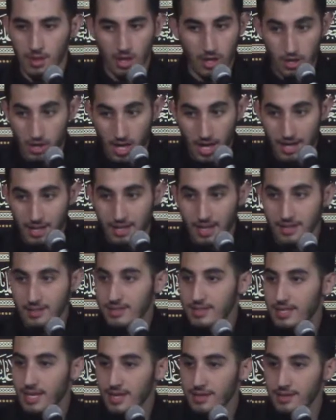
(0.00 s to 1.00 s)
You can't
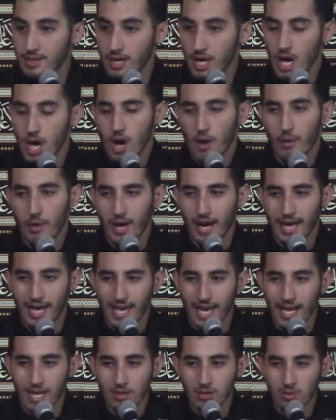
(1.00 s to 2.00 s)
understand it. What I
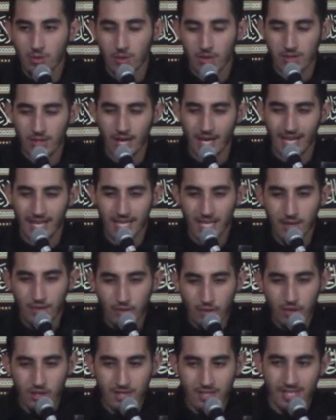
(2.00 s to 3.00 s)
can do is I can give
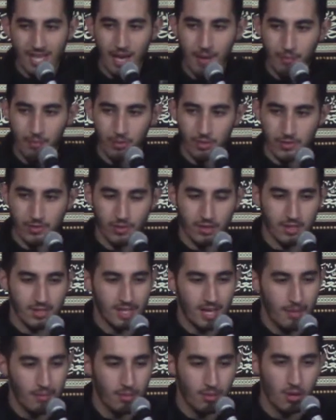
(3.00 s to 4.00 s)
you examples. For
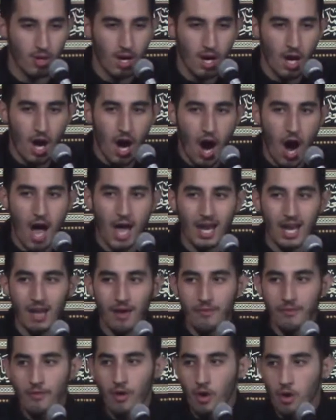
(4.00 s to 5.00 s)
example, I
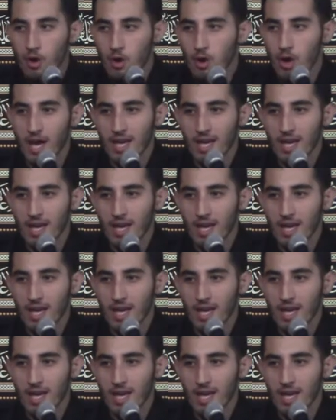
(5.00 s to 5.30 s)
love her